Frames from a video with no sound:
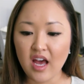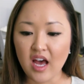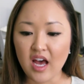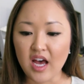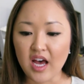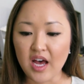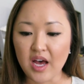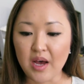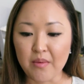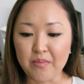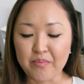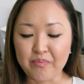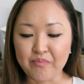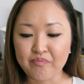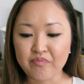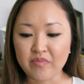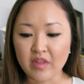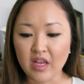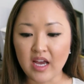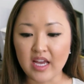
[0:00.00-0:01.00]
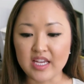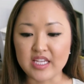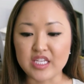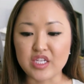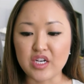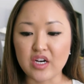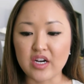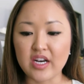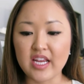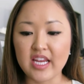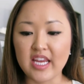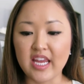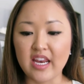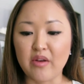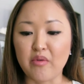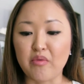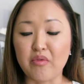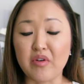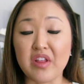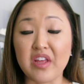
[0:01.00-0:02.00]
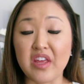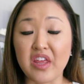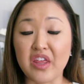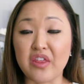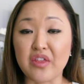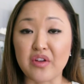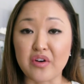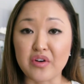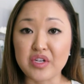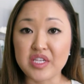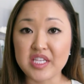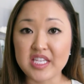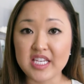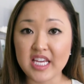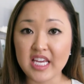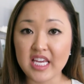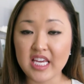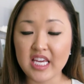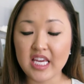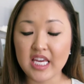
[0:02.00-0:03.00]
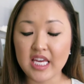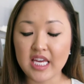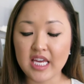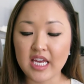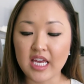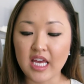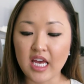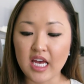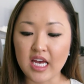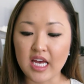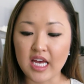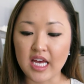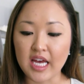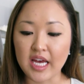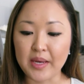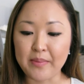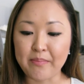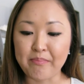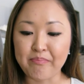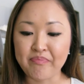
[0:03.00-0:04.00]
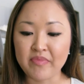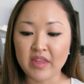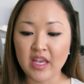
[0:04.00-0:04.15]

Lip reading: I started getting really thirsty. I